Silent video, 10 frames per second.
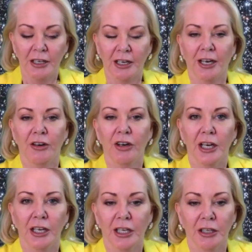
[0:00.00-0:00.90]
Now,
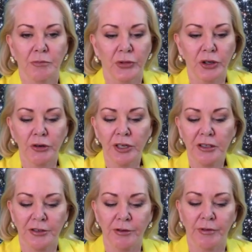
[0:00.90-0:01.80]
um, Mercury
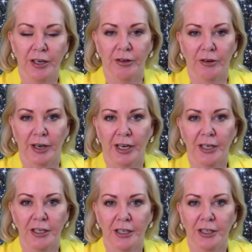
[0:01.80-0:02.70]
is still
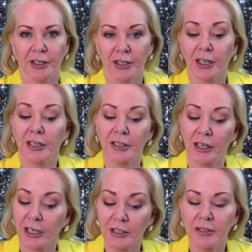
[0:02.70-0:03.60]
retrograde, and yes,
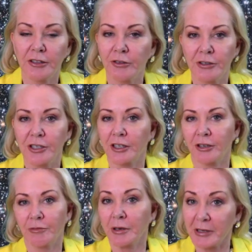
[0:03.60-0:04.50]
I just launched
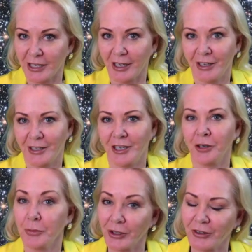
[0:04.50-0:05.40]
a website
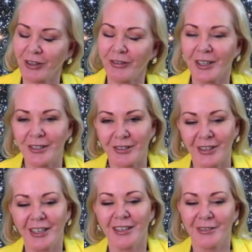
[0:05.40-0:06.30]
in Mercury
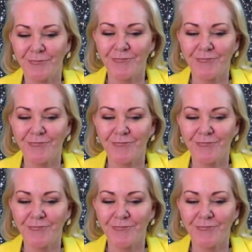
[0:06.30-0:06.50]
retrograde.